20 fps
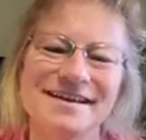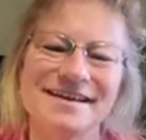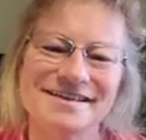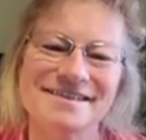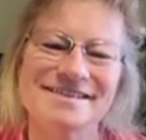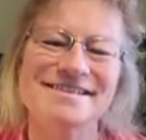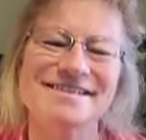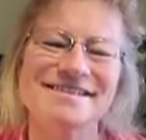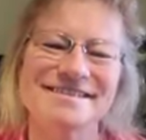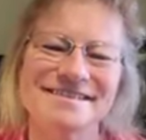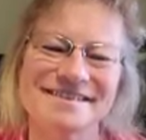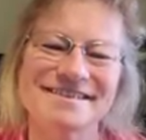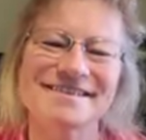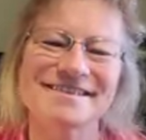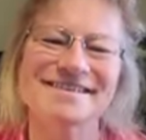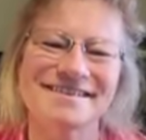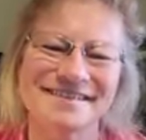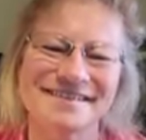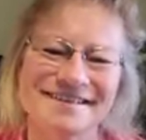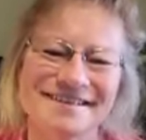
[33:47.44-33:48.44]
have
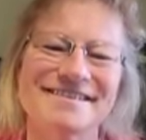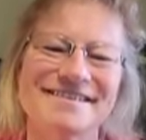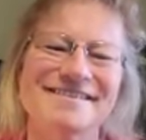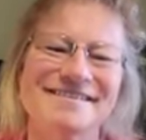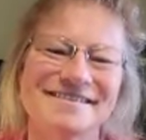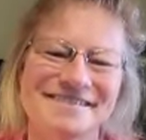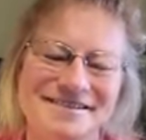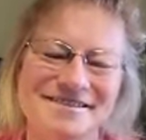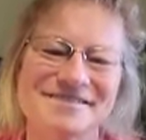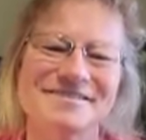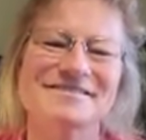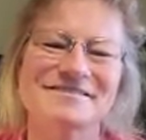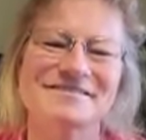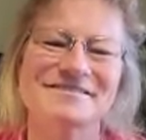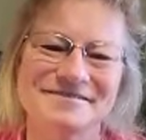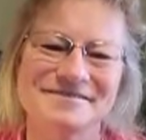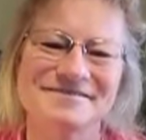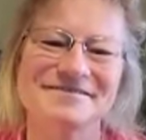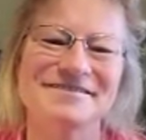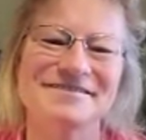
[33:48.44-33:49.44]
curiosity in the plate
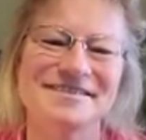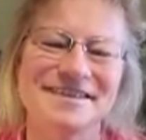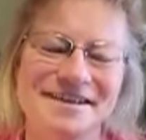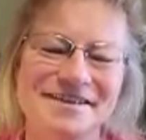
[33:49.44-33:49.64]
because